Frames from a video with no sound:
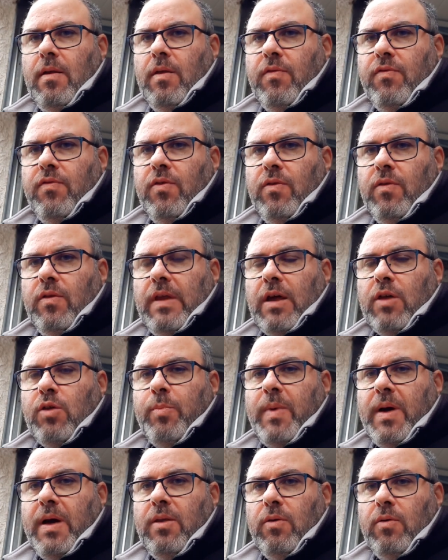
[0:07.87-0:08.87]
front dash
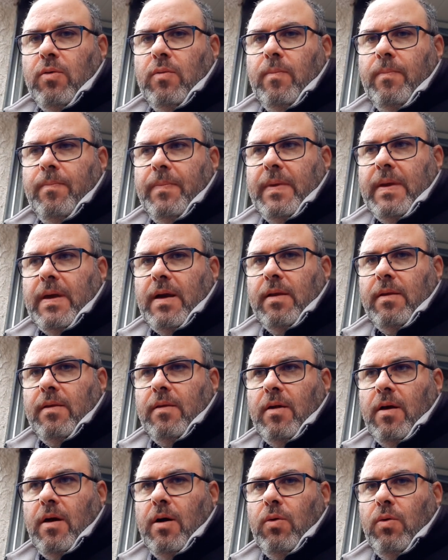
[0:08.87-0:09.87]
panel
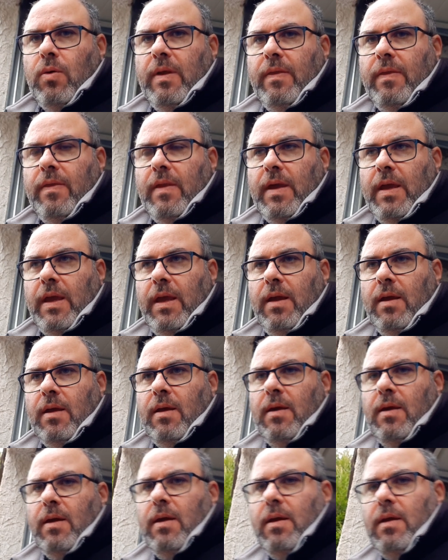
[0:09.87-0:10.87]
and the hole in
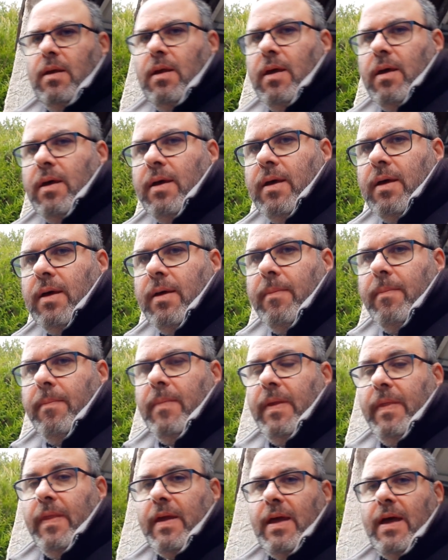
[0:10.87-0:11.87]

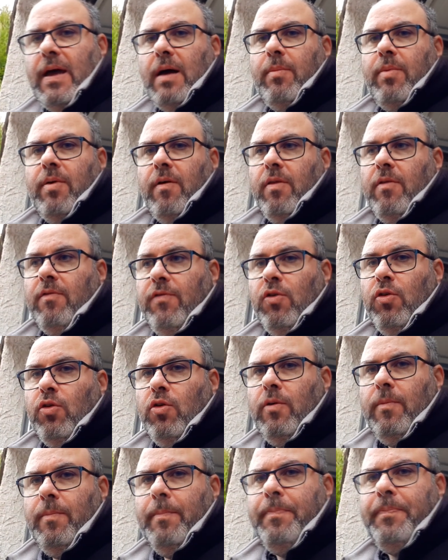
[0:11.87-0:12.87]
the cab on the
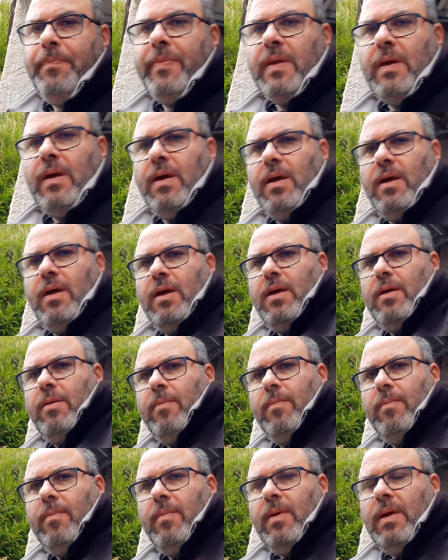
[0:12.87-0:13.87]
floor
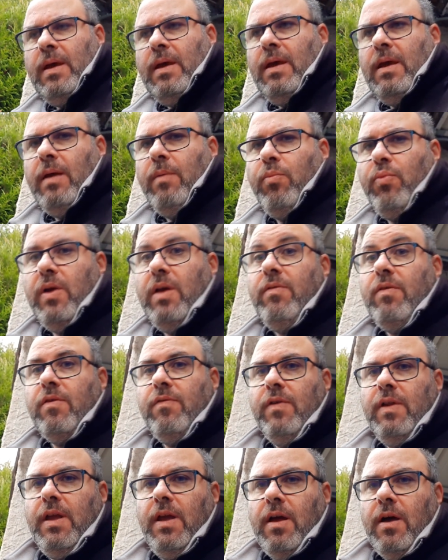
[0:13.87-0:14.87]
in previous
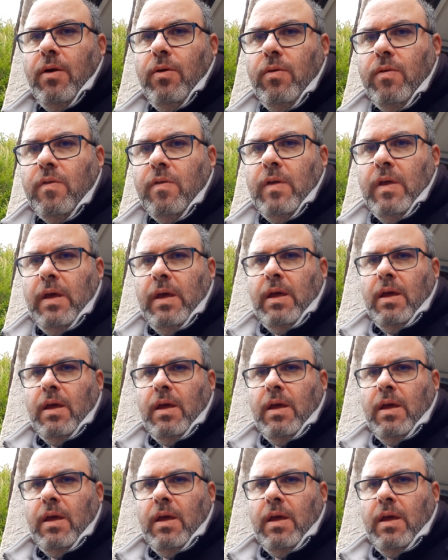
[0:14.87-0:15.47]
videos.